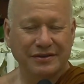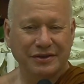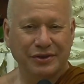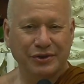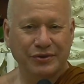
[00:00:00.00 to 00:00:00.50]

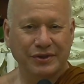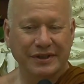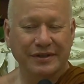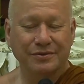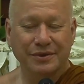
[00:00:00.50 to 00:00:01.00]

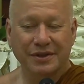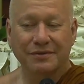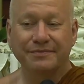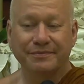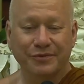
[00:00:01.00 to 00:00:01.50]
security, because we
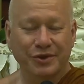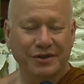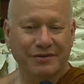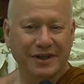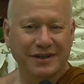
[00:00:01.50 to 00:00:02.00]
know what
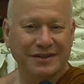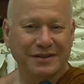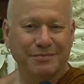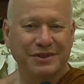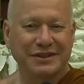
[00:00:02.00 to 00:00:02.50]

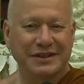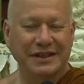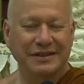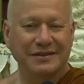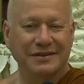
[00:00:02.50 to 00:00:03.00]
arises must
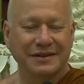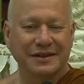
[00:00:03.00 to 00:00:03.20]
cease.